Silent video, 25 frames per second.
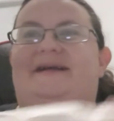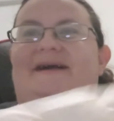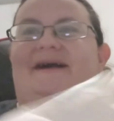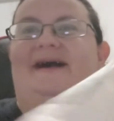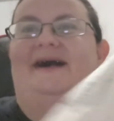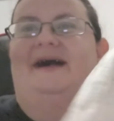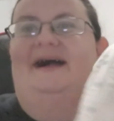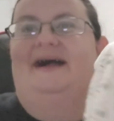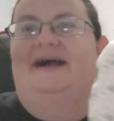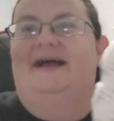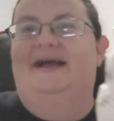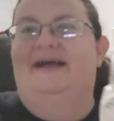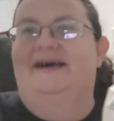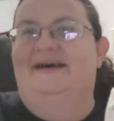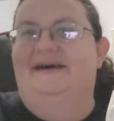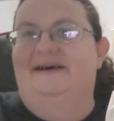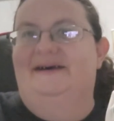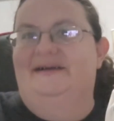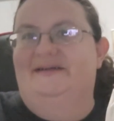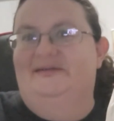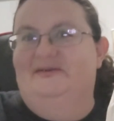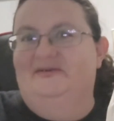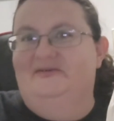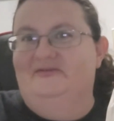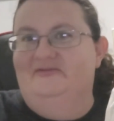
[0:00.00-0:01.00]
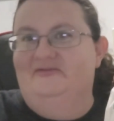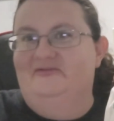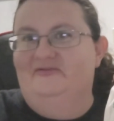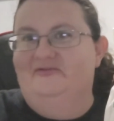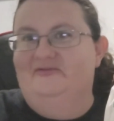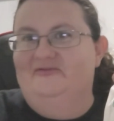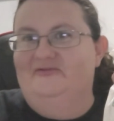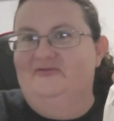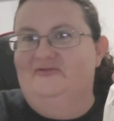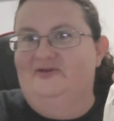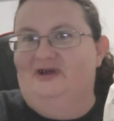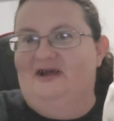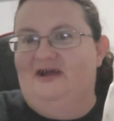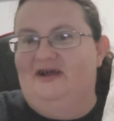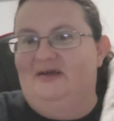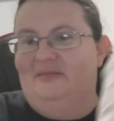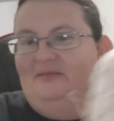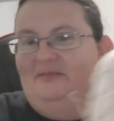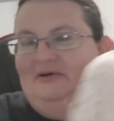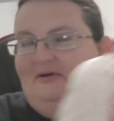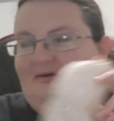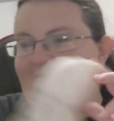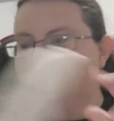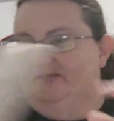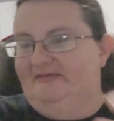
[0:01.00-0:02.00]
I got the wool dryer
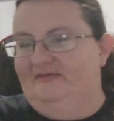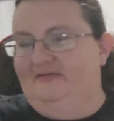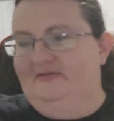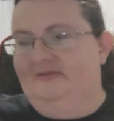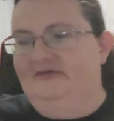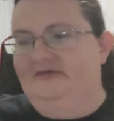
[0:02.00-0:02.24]
balls.